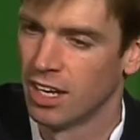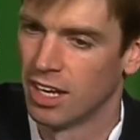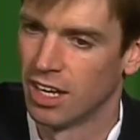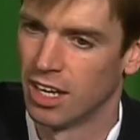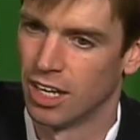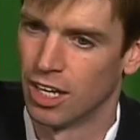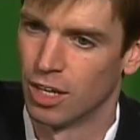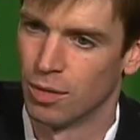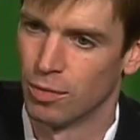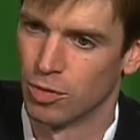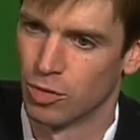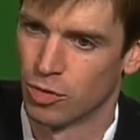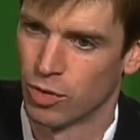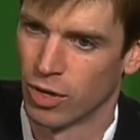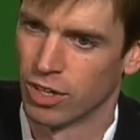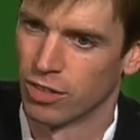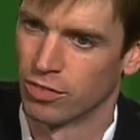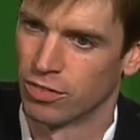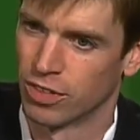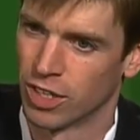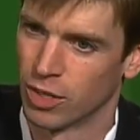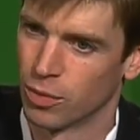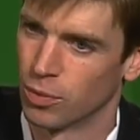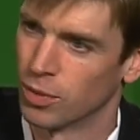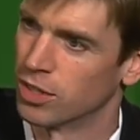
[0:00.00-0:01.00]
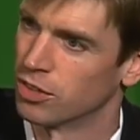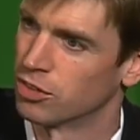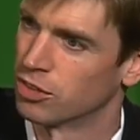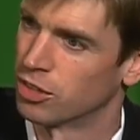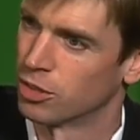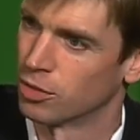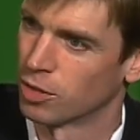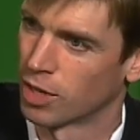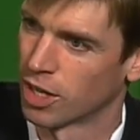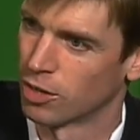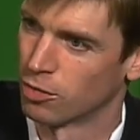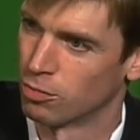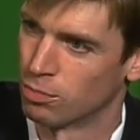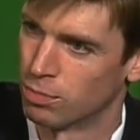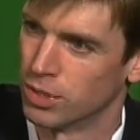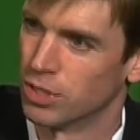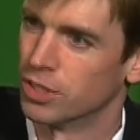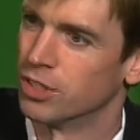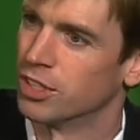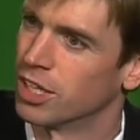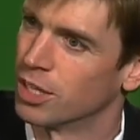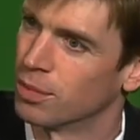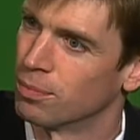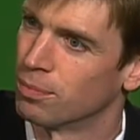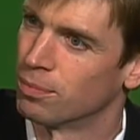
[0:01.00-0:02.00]
um, and trying to figure out ways to kind of
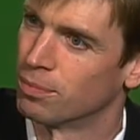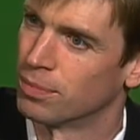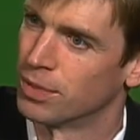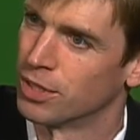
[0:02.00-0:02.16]
build up,